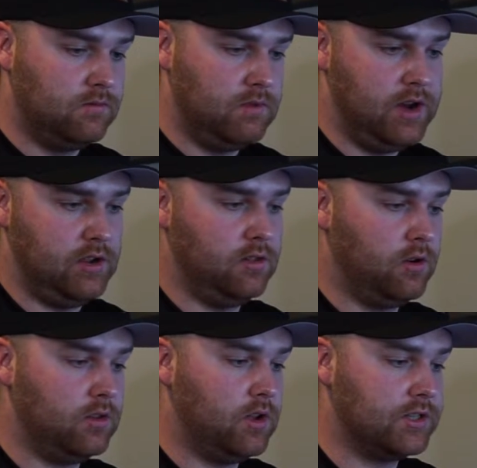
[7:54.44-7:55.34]
You can
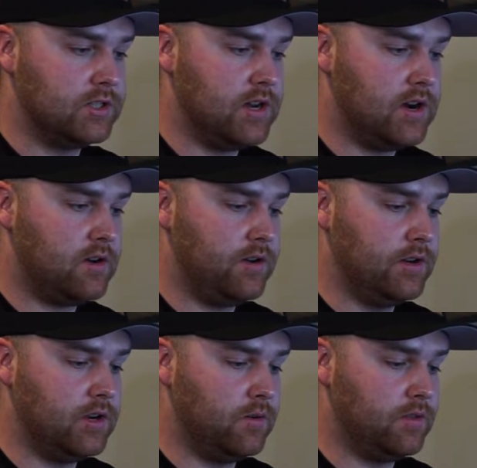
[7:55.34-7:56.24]
launch there, or you can
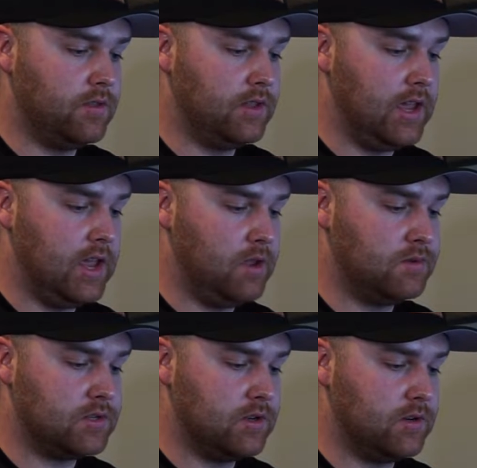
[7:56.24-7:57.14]
go within the game,
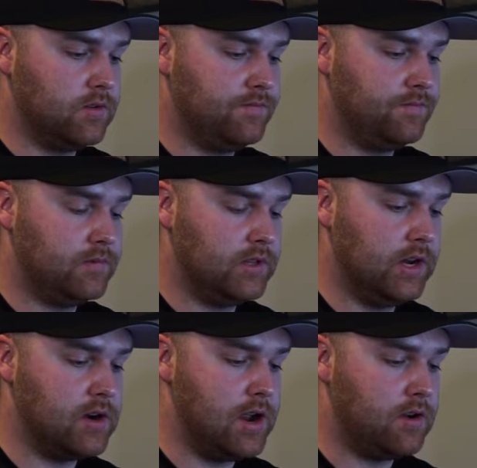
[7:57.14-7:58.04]
just go
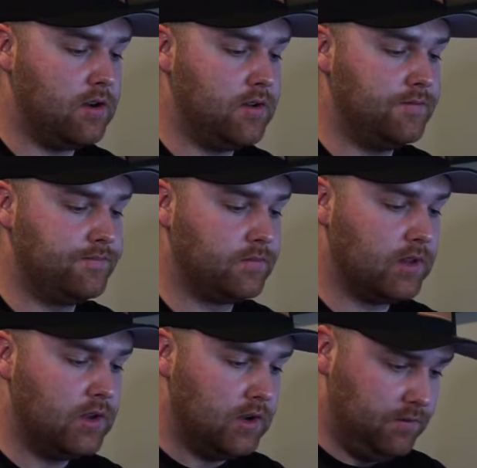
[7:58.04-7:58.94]
gear icon,
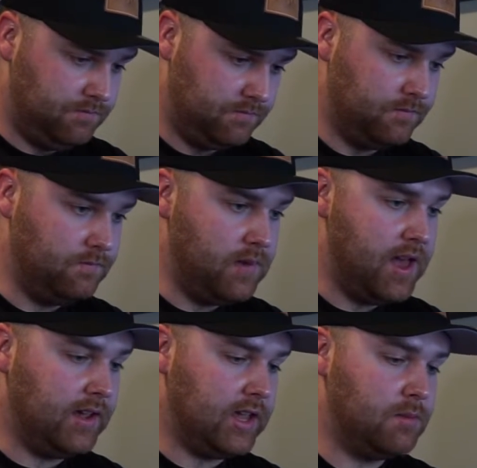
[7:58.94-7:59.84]

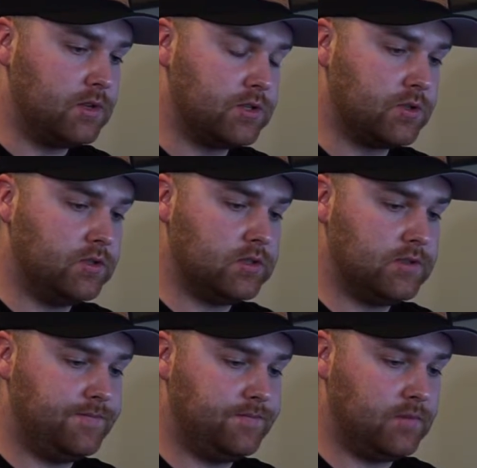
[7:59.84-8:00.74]
edit game controls,
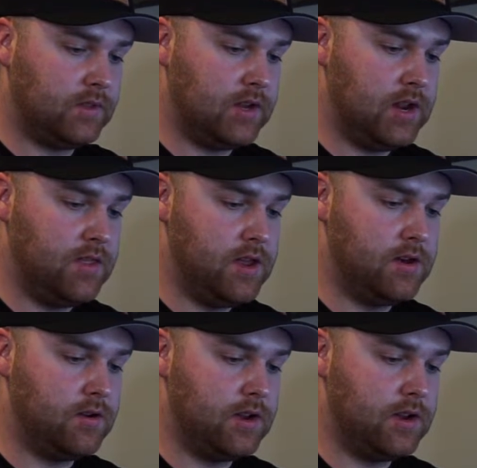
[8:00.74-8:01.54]
and then you go to